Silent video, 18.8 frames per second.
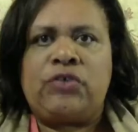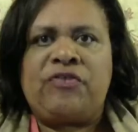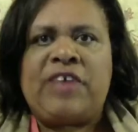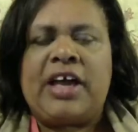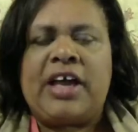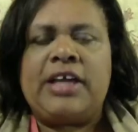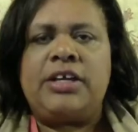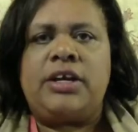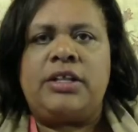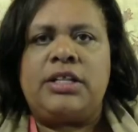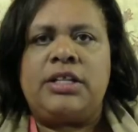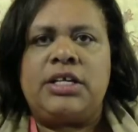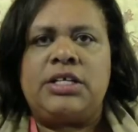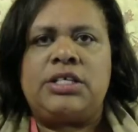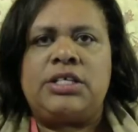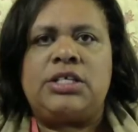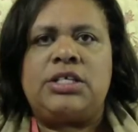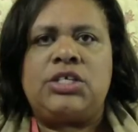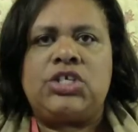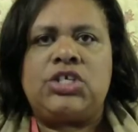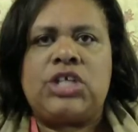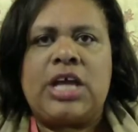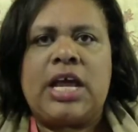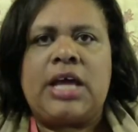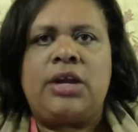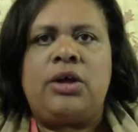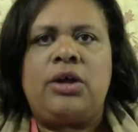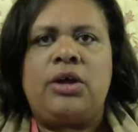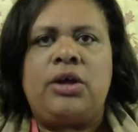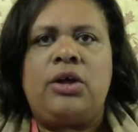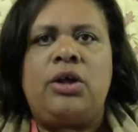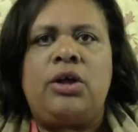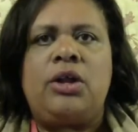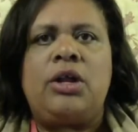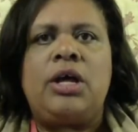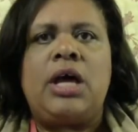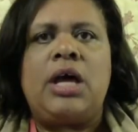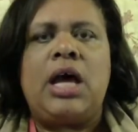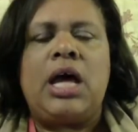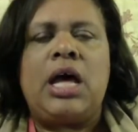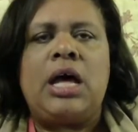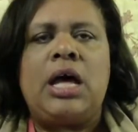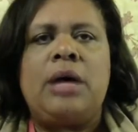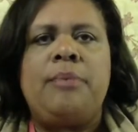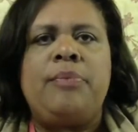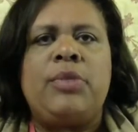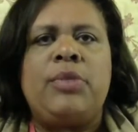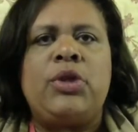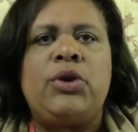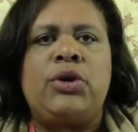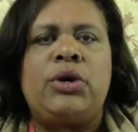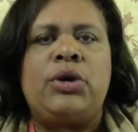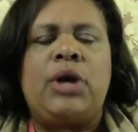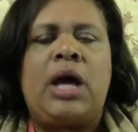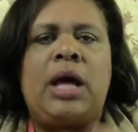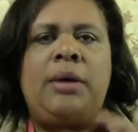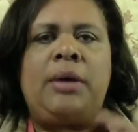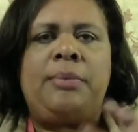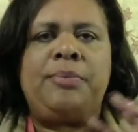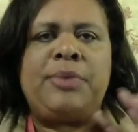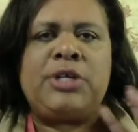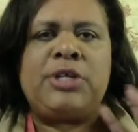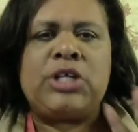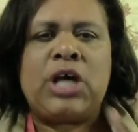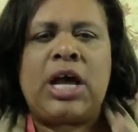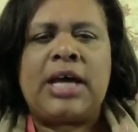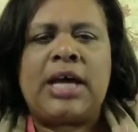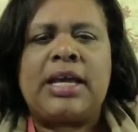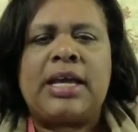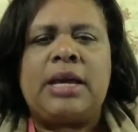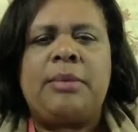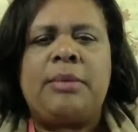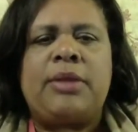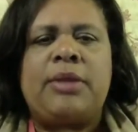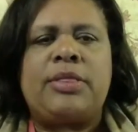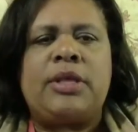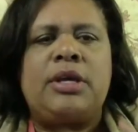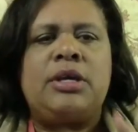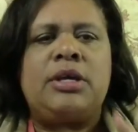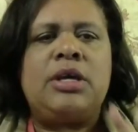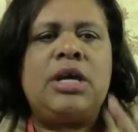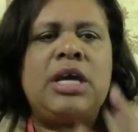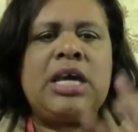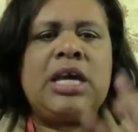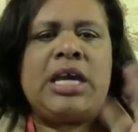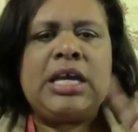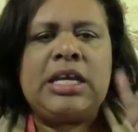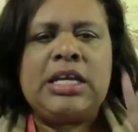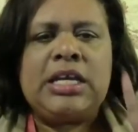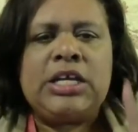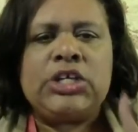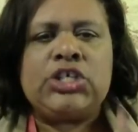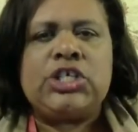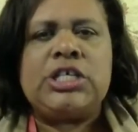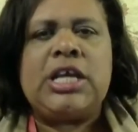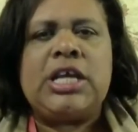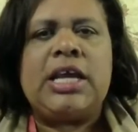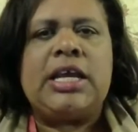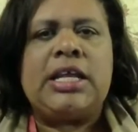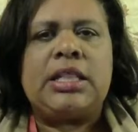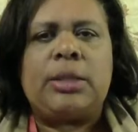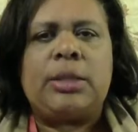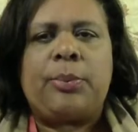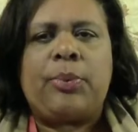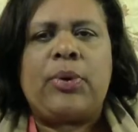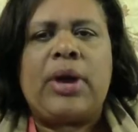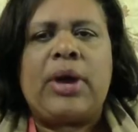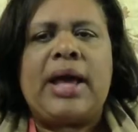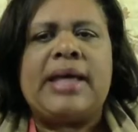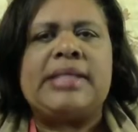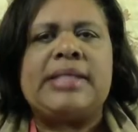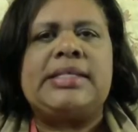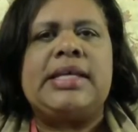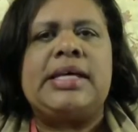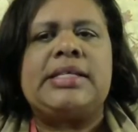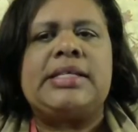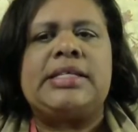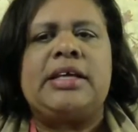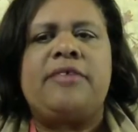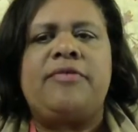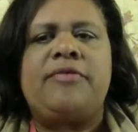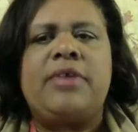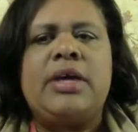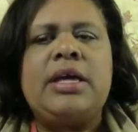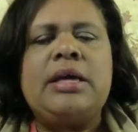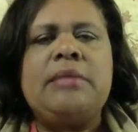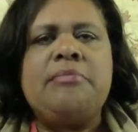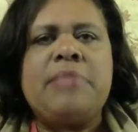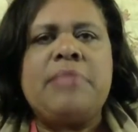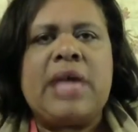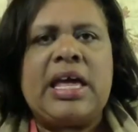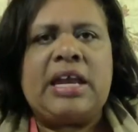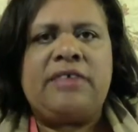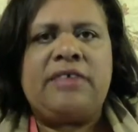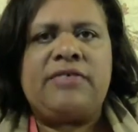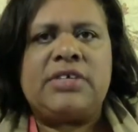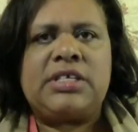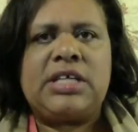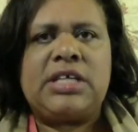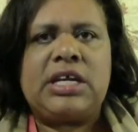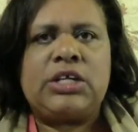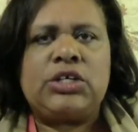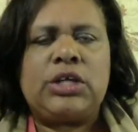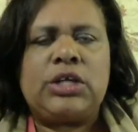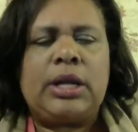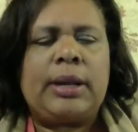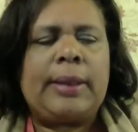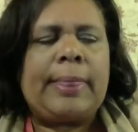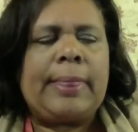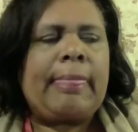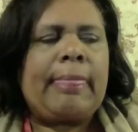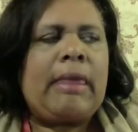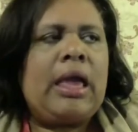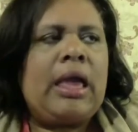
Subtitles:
find on this channel, I'll be talking about the initiating the process of manifestation.